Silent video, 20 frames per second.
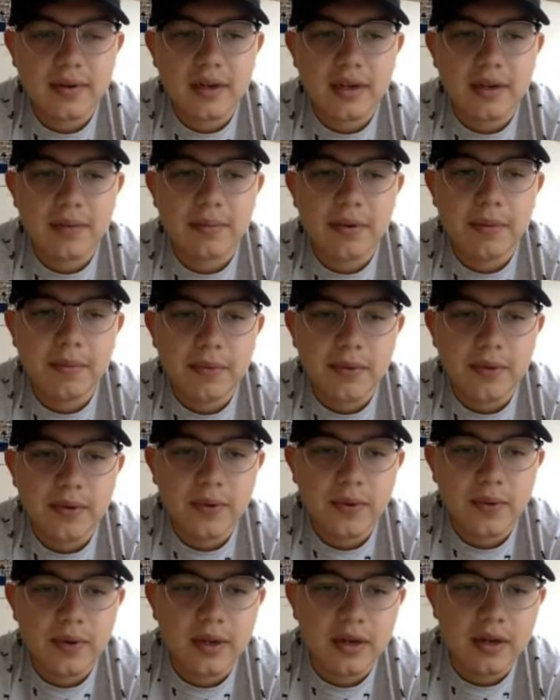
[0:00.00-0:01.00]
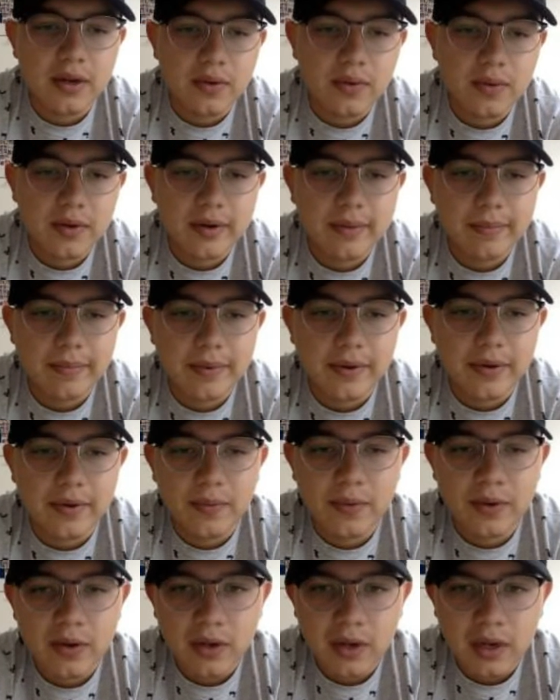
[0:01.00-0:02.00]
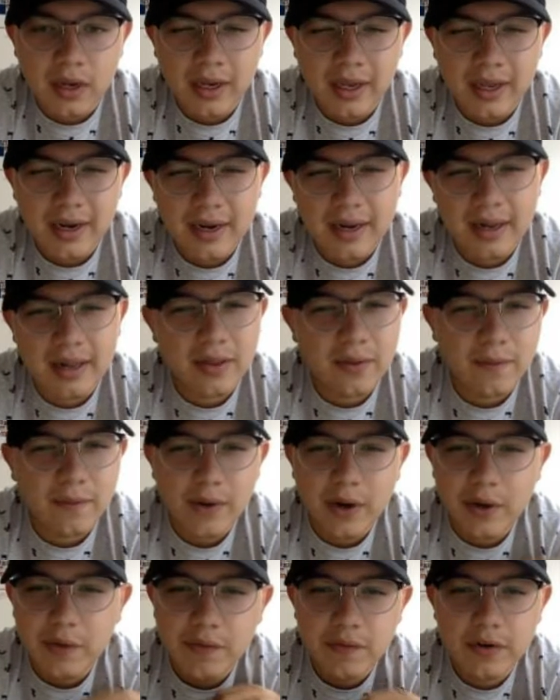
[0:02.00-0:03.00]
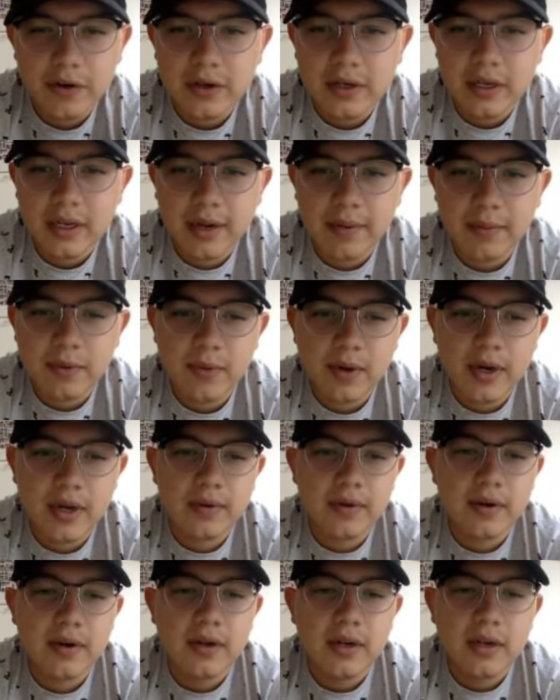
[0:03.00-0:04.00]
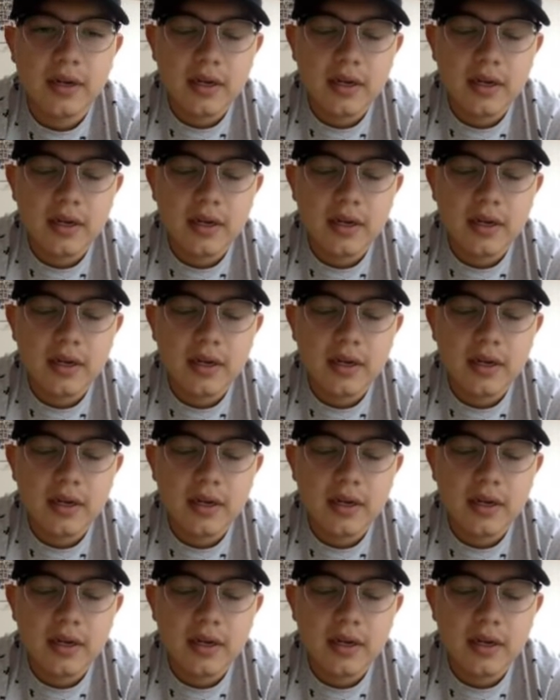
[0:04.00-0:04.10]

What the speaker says: like people who can do it but will not get it the very first time around.